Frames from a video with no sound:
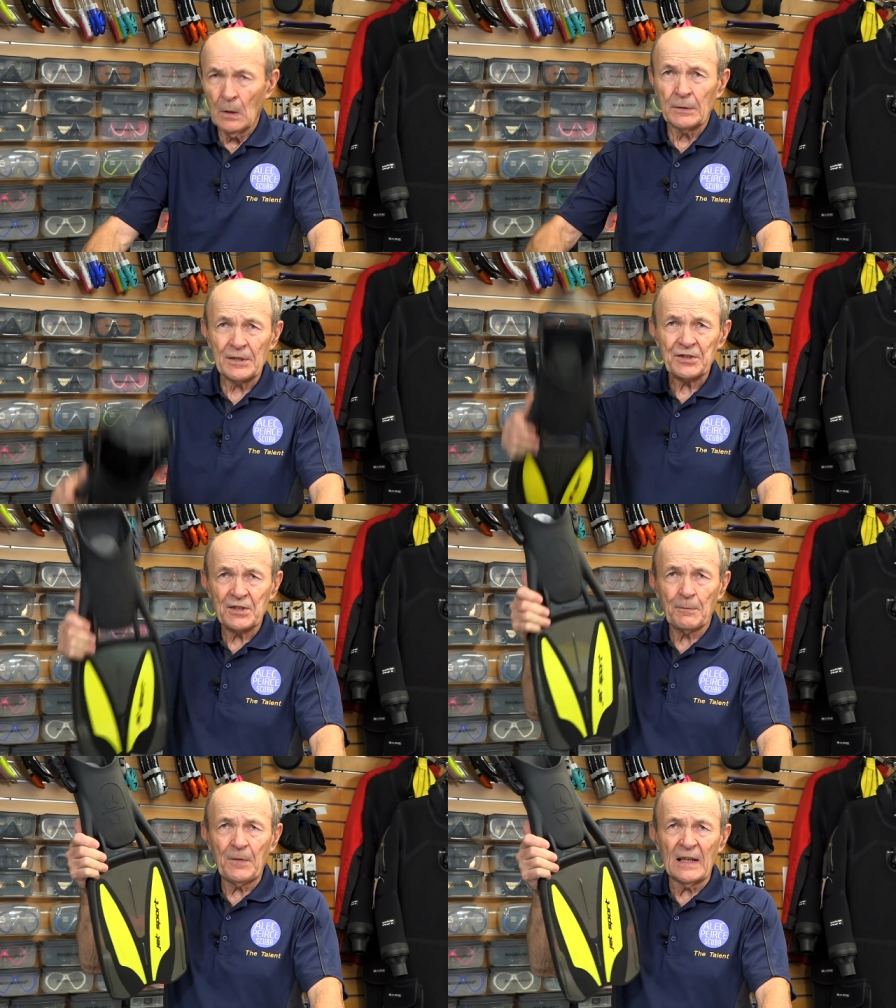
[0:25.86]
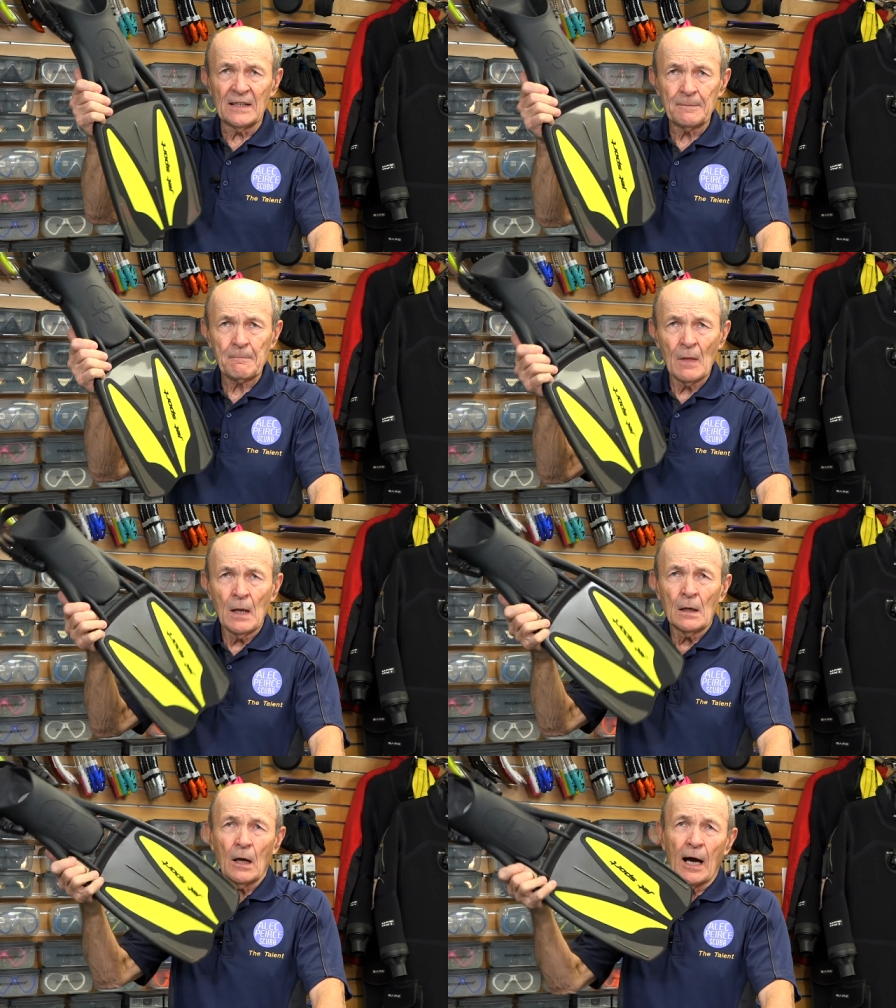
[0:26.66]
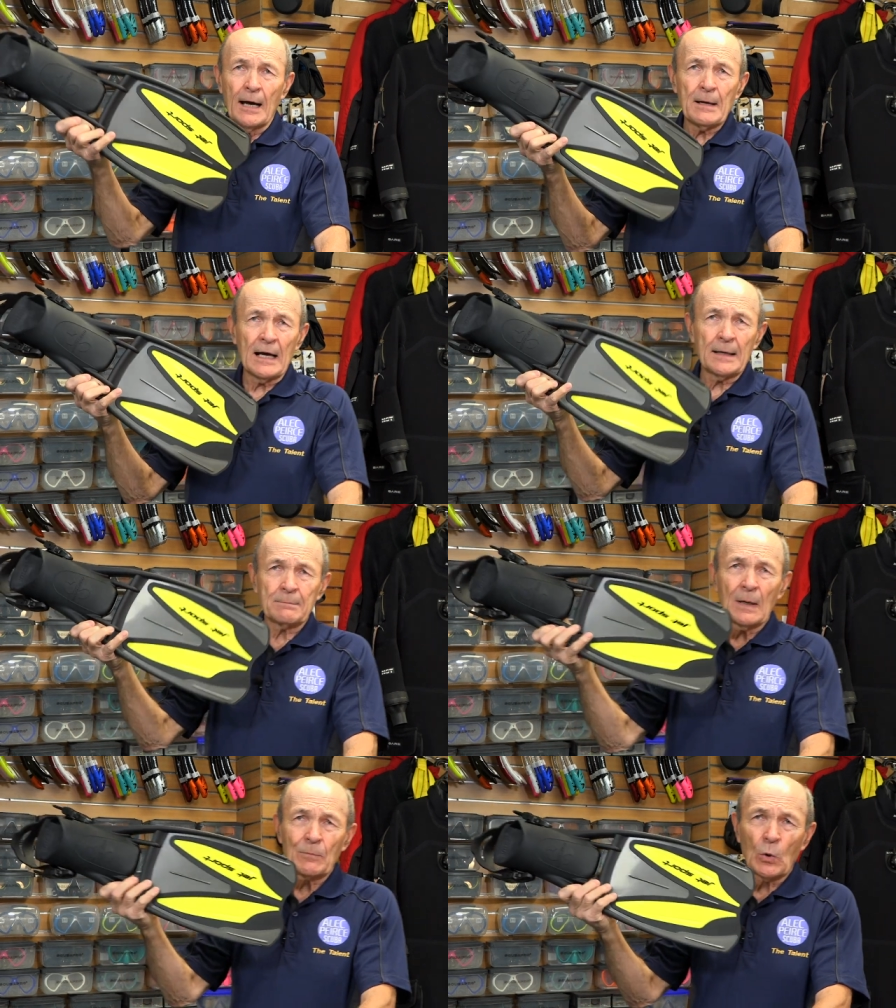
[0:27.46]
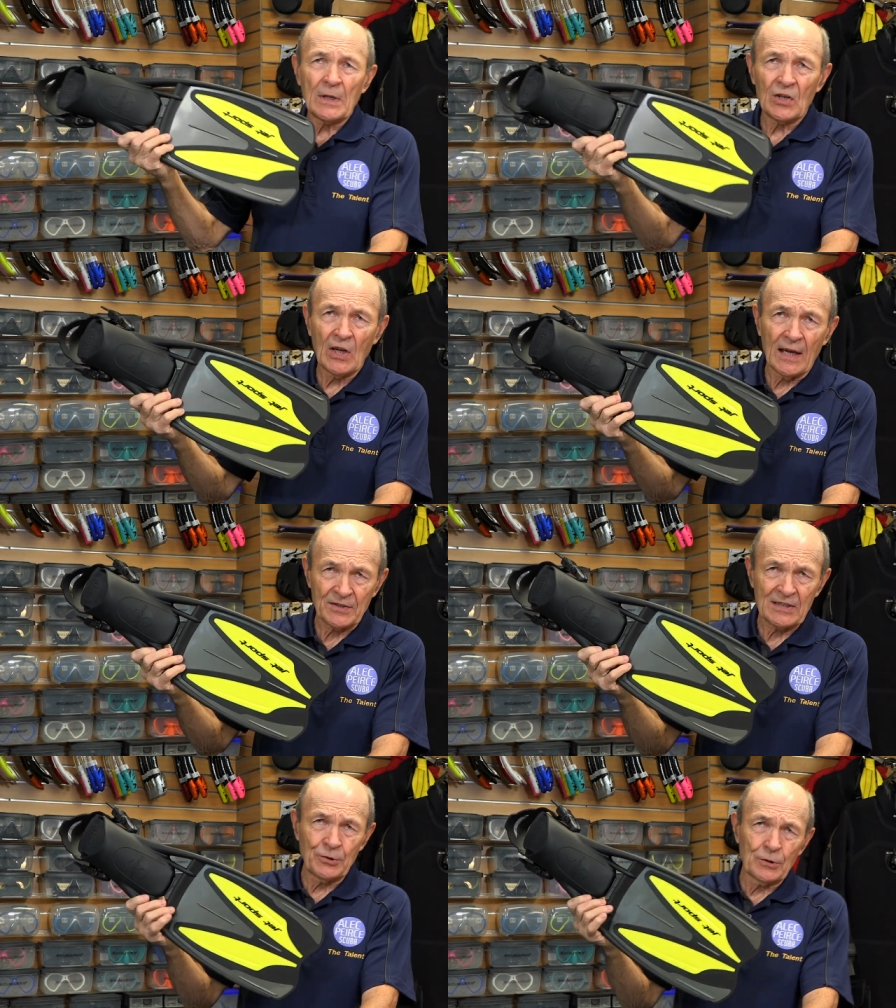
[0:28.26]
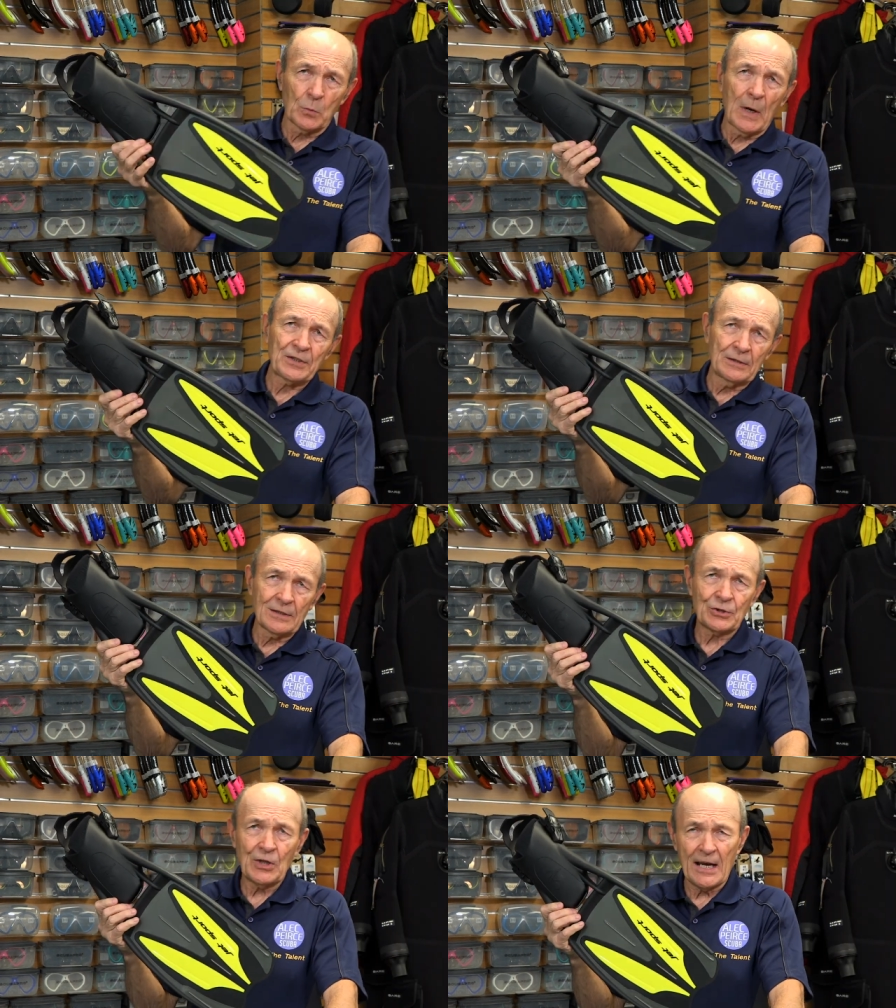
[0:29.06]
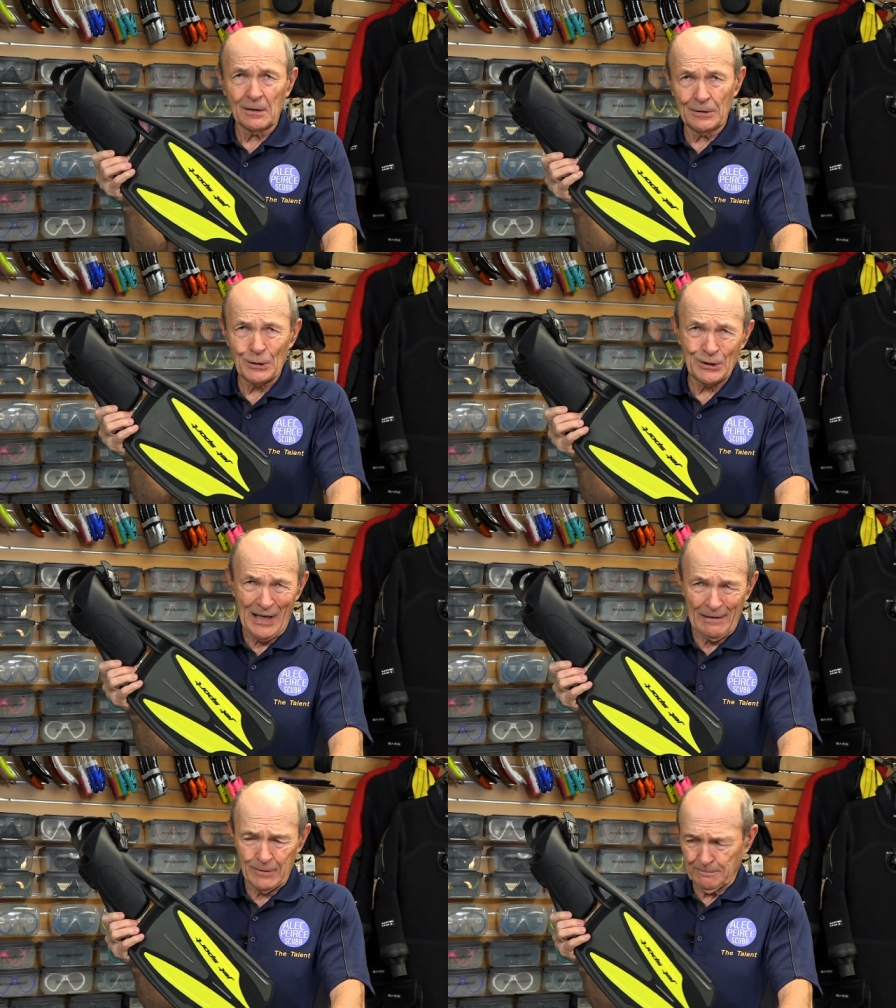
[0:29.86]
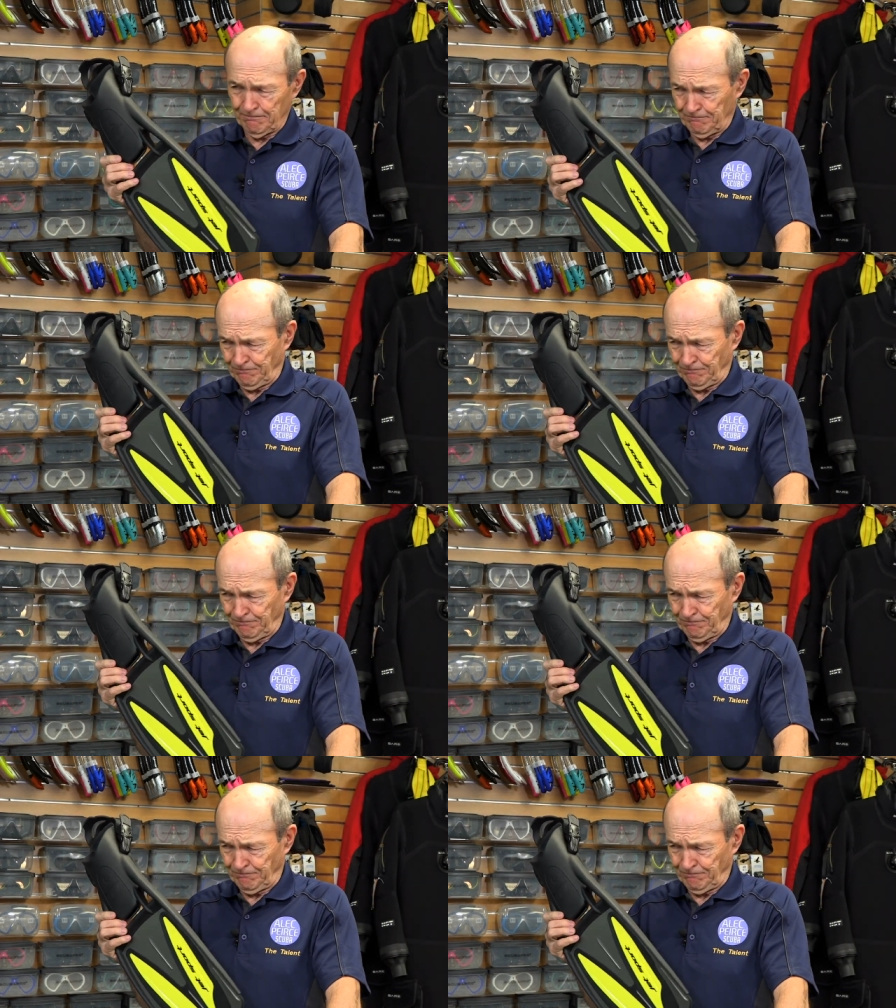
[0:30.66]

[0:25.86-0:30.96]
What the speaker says: This is a fin. Now, I'm going to guess, since you're watching this channel, you're a diver.